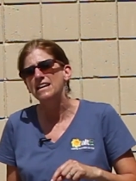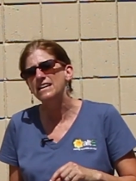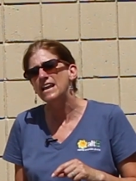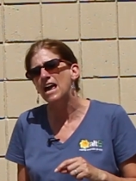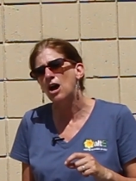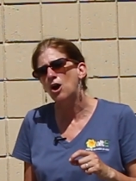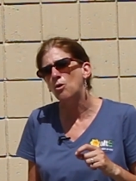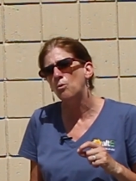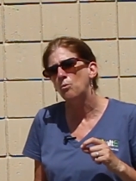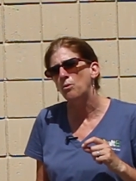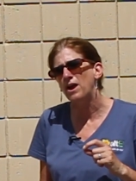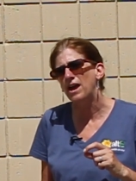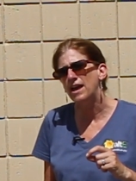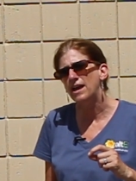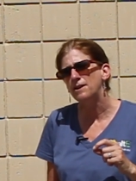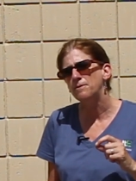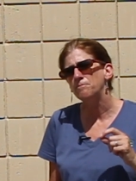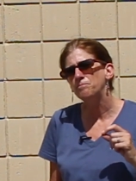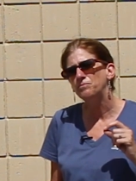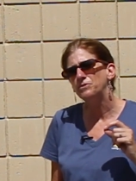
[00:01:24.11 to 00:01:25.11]
Now,
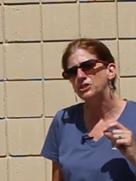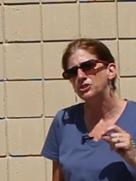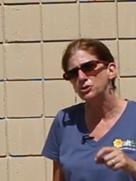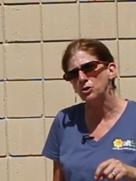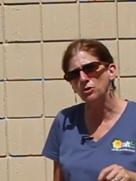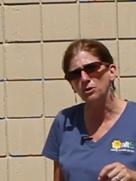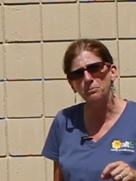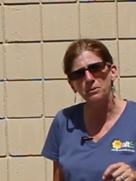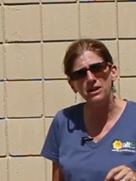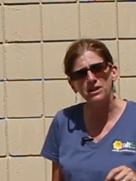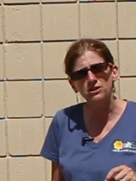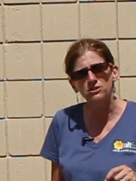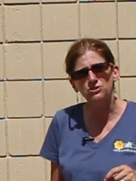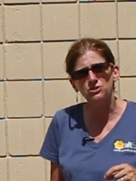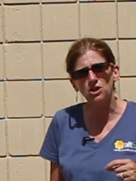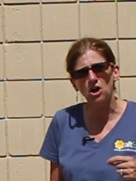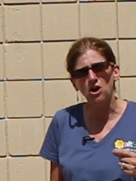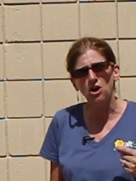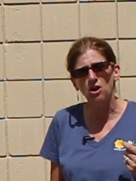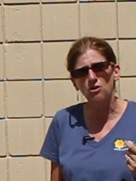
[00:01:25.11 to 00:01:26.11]
when solar
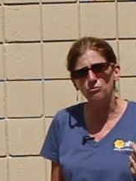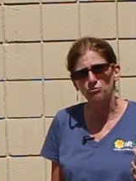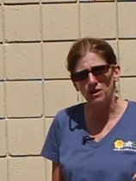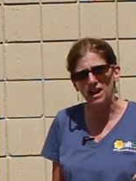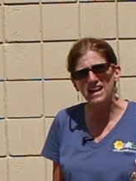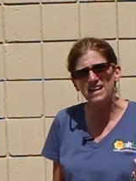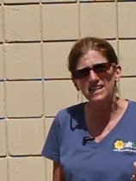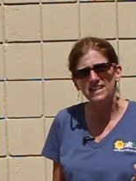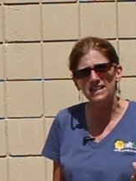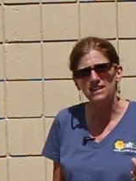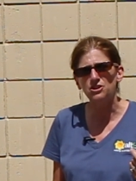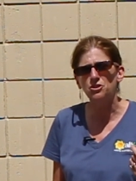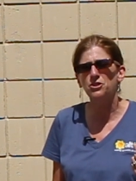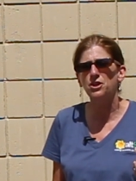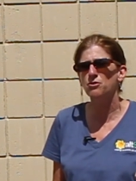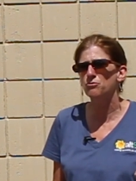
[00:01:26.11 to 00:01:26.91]
panels are rated,